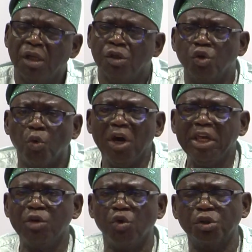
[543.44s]
So
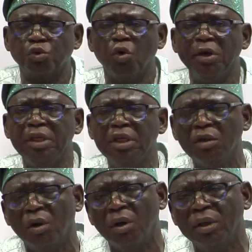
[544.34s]
when he was sworn
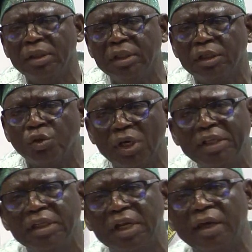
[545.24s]
in on the
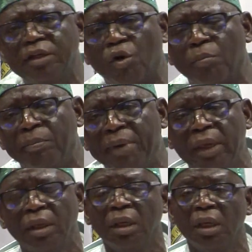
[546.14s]
29th of
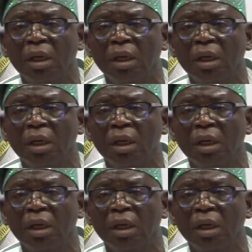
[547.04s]
May,